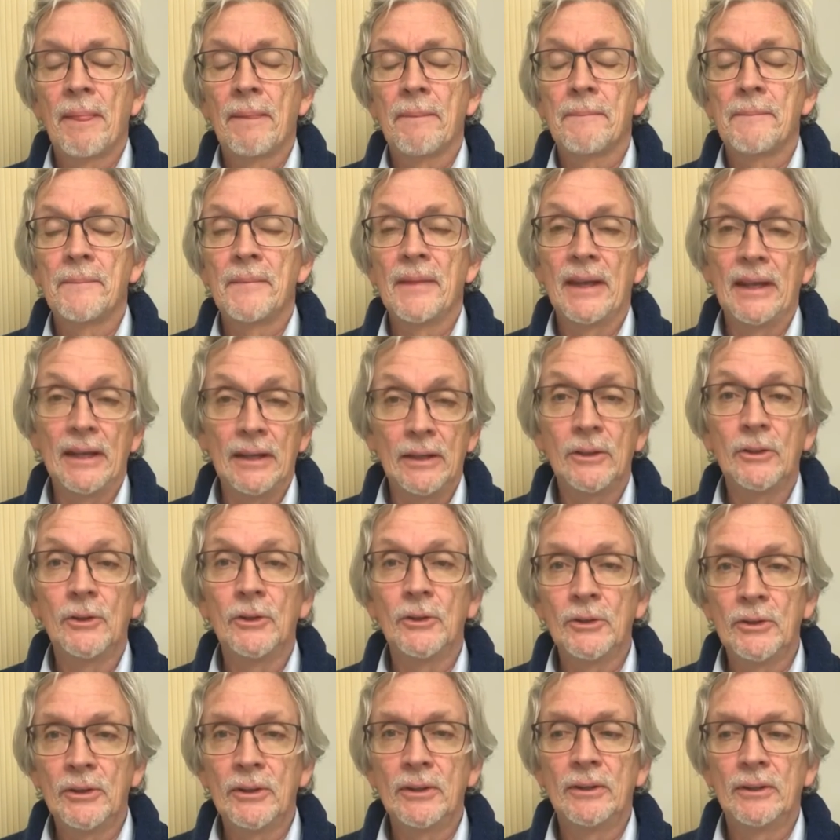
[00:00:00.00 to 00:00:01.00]
in
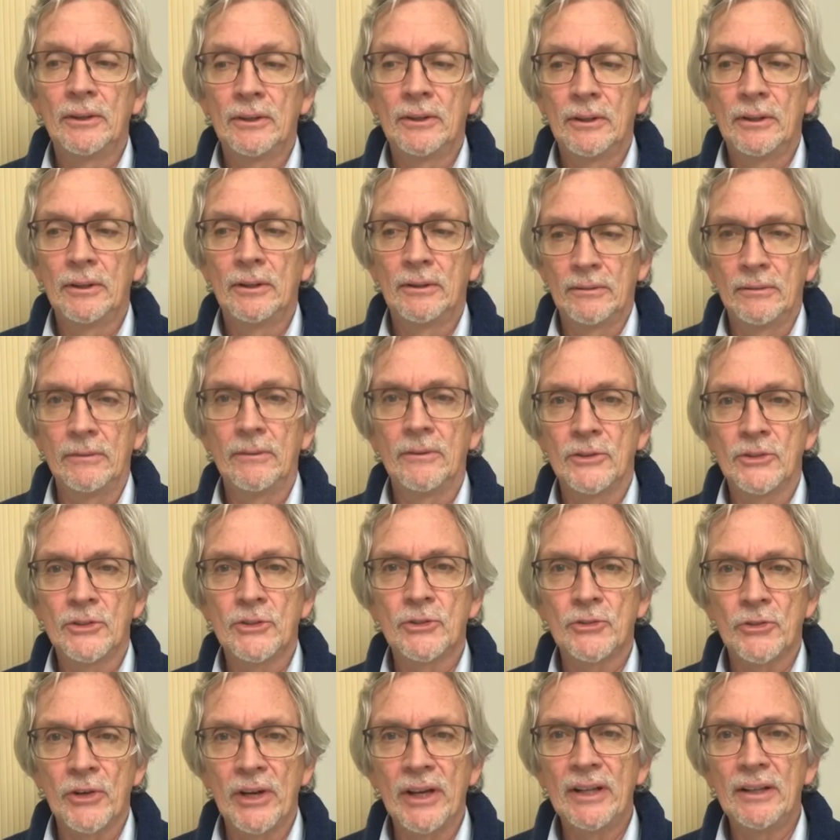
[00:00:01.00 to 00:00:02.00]
good
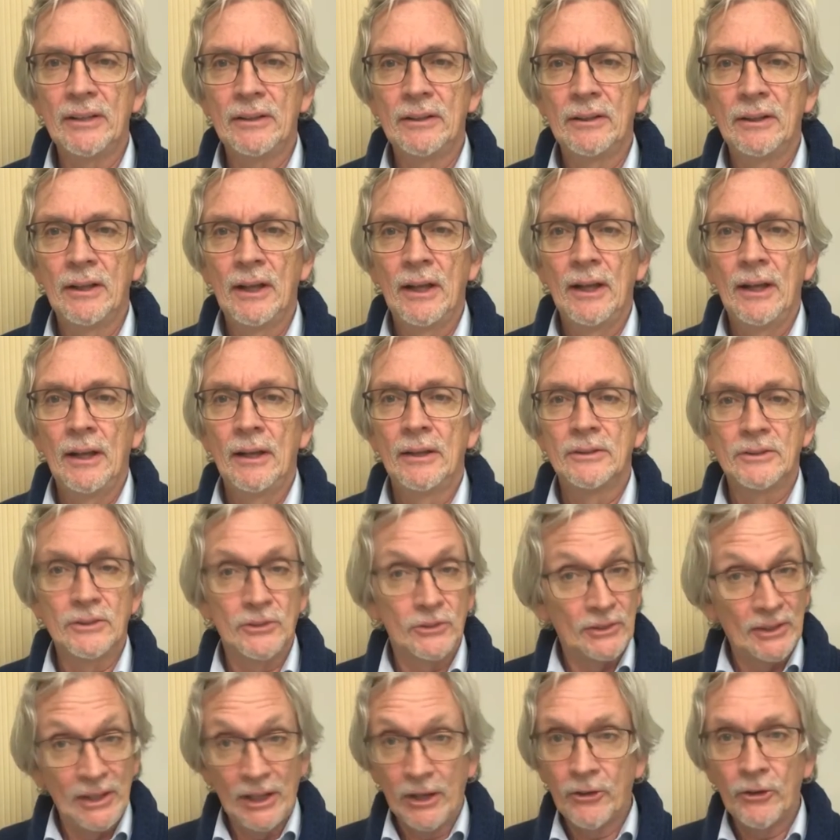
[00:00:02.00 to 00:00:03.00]
strength. They
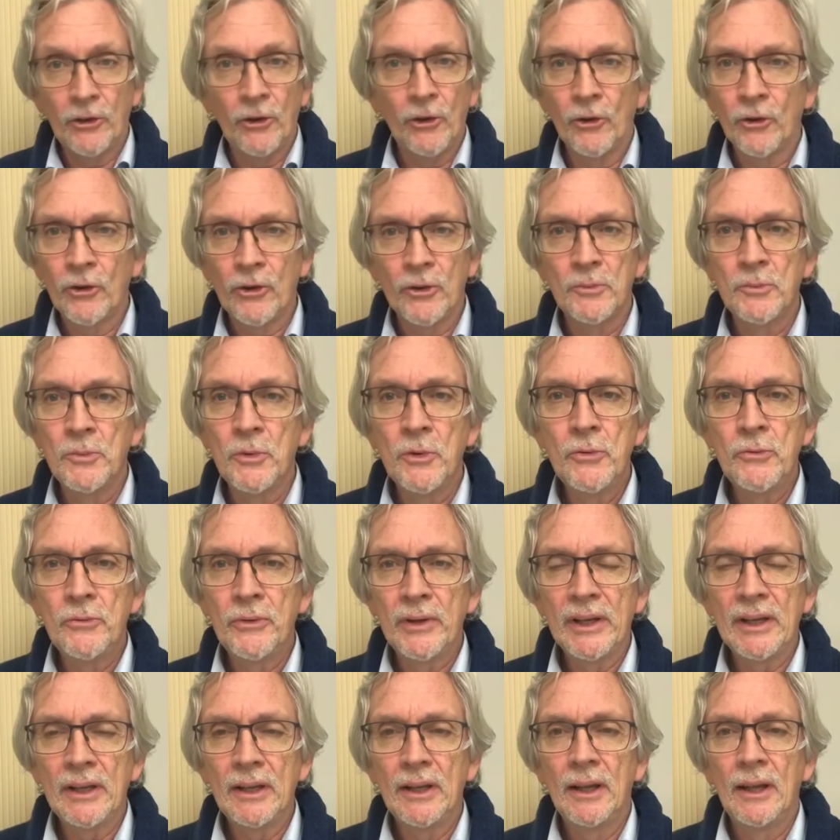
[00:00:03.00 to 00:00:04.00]
are no longer moving,
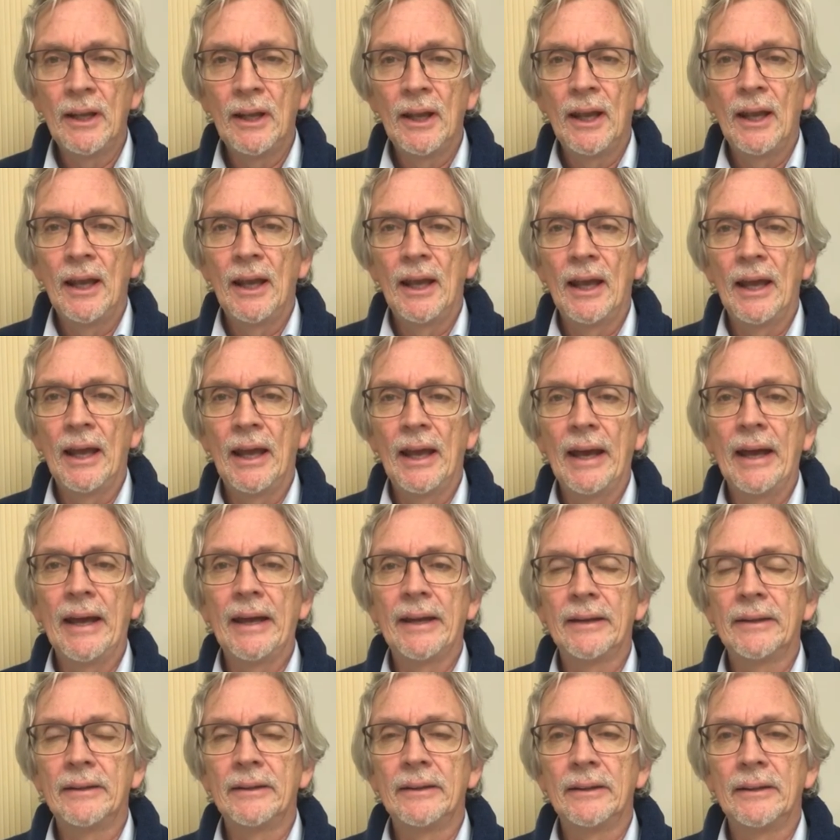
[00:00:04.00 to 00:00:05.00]
and
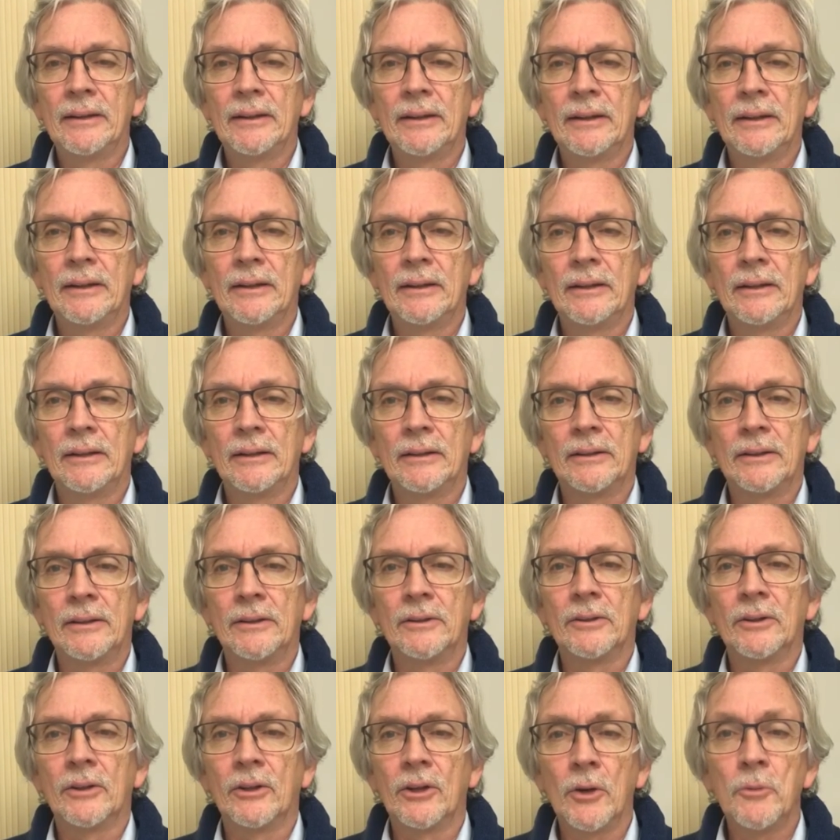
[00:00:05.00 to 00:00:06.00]
the
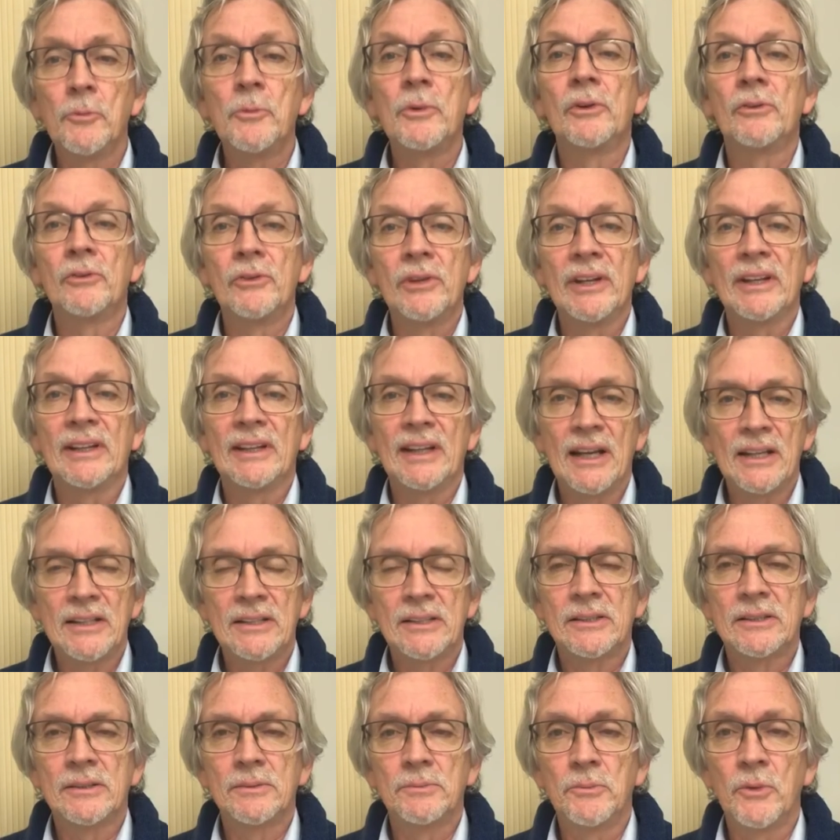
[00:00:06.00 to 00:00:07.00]
gum will reattach
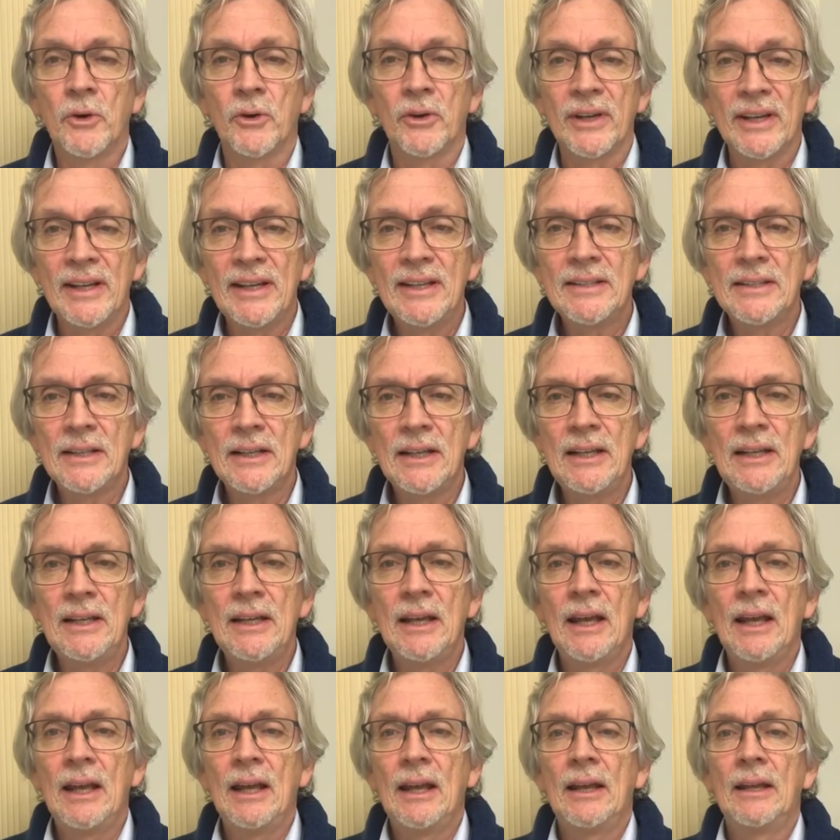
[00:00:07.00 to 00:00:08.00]
more easily.
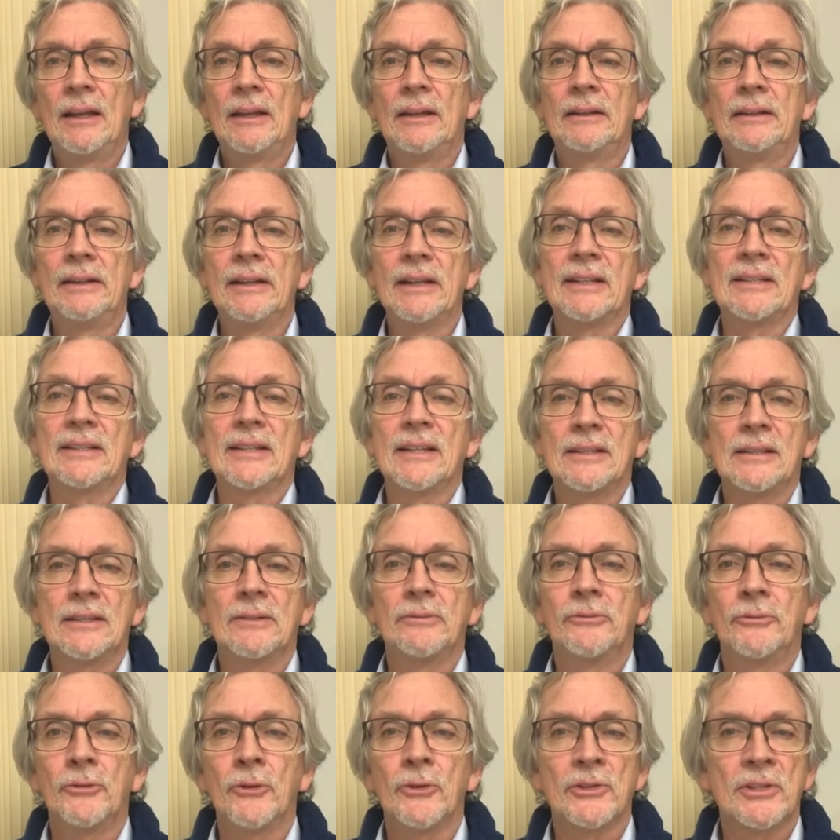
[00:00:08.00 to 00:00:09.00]
The excessive
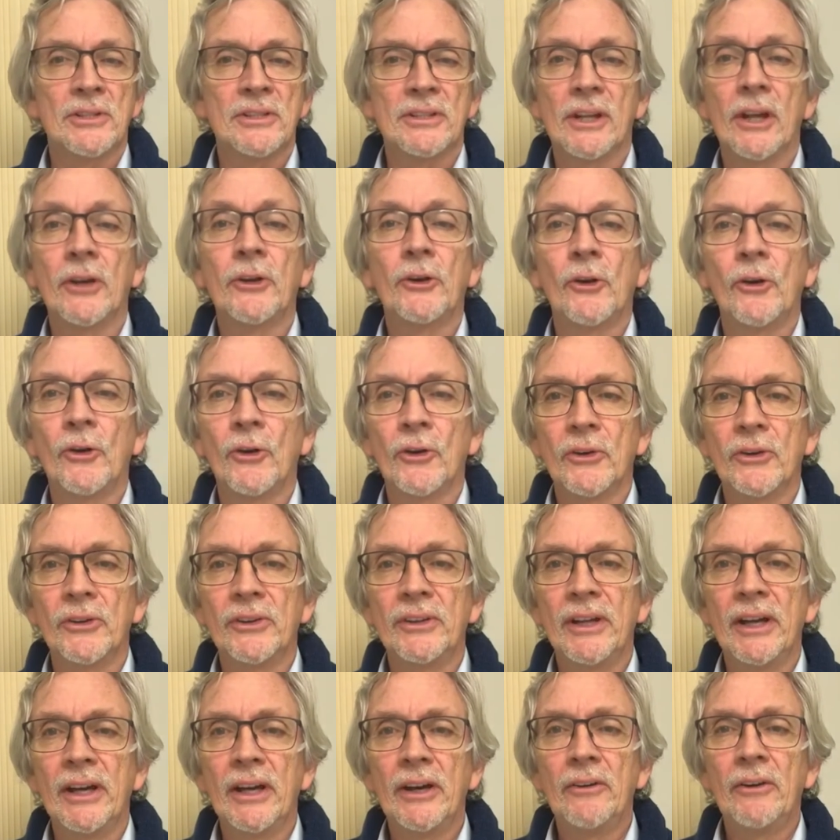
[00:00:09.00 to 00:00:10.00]
forces are no longer
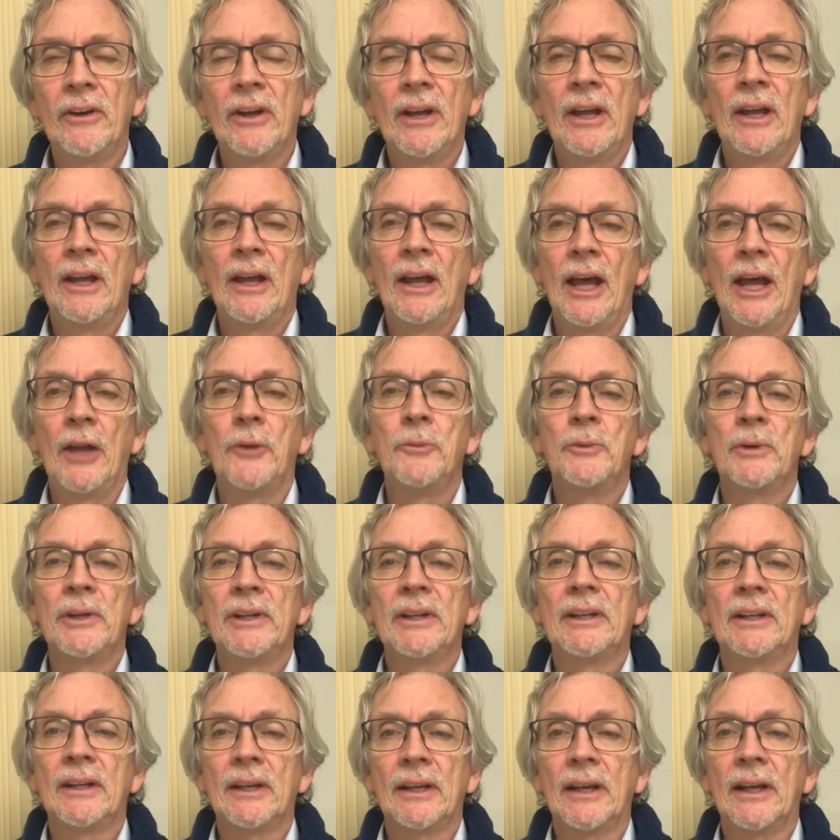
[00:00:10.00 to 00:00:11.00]
there, and we
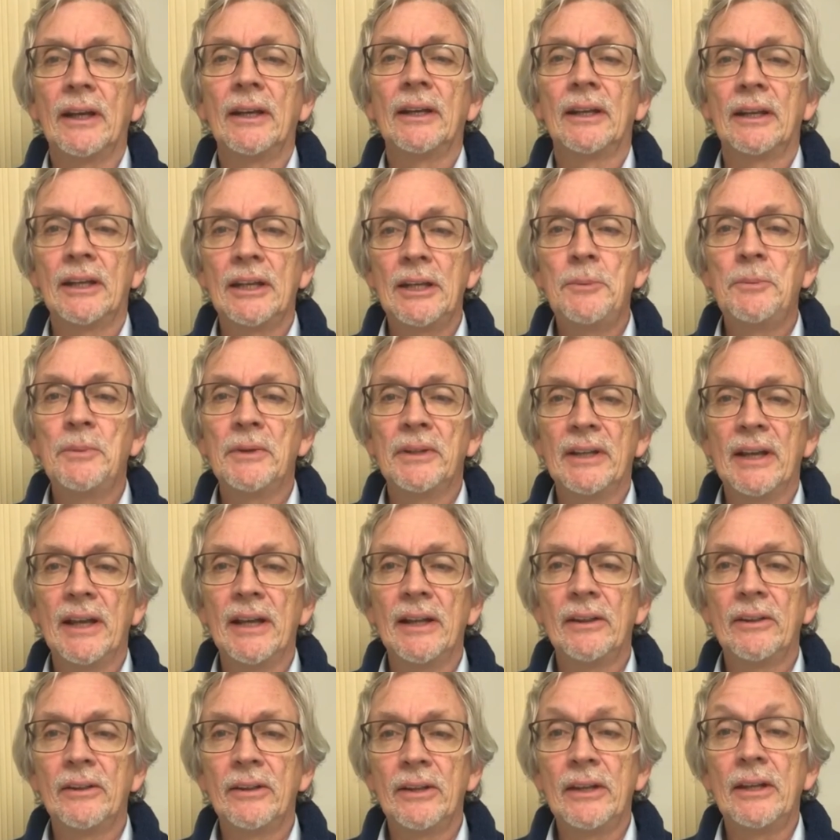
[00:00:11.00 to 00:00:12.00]
can keep it
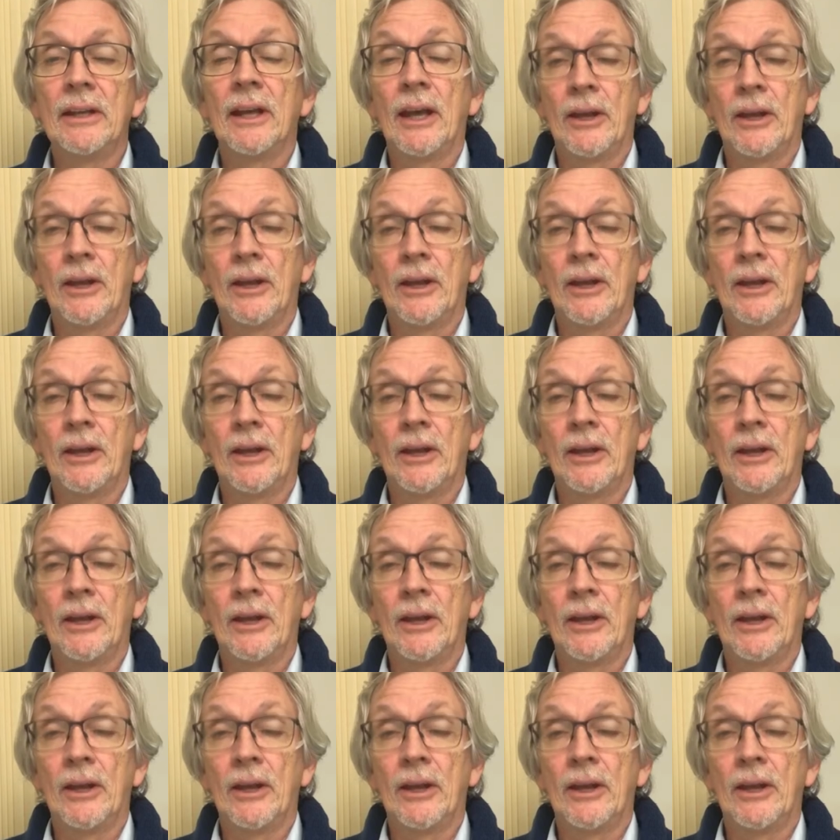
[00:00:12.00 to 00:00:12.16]
healthy